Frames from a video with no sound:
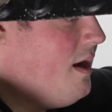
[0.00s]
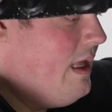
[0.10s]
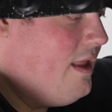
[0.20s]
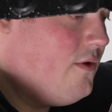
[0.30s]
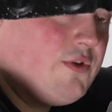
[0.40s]

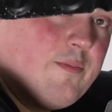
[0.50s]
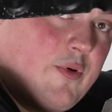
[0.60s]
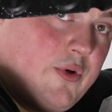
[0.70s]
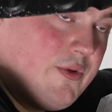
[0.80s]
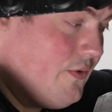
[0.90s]
And then there's a
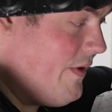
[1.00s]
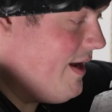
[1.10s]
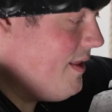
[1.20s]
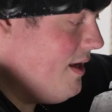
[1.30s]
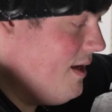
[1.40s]
bolt
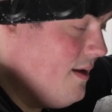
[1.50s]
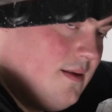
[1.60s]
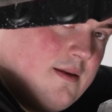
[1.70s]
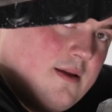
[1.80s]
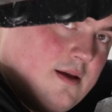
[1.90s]
directly
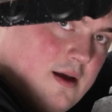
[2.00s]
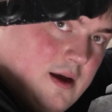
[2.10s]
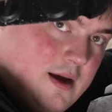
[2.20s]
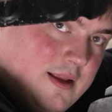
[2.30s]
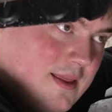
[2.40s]

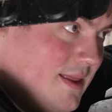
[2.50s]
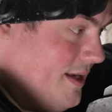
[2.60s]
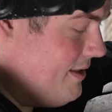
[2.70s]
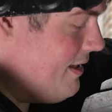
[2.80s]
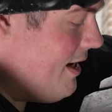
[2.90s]
on
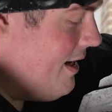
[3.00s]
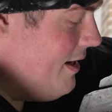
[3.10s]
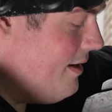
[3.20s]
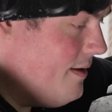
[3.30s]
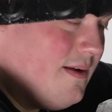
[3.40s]
this side
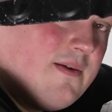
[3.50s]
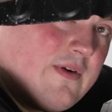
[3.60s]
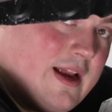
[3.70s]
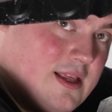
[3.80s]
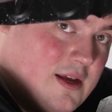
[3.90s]

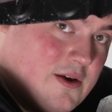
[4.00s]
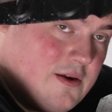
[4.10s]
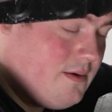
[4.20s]
right here.